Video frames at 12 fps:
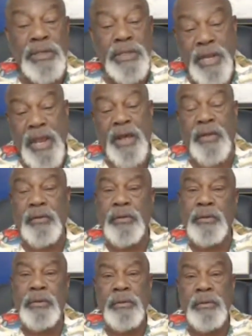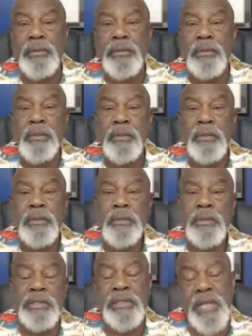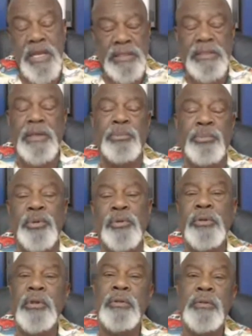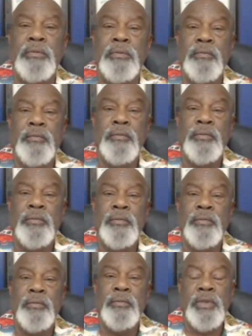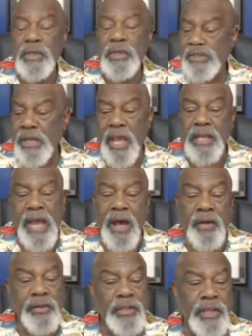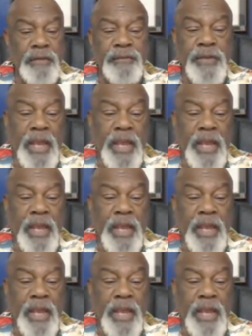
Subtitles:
It's that simple. Get your ass out if you ain't going home.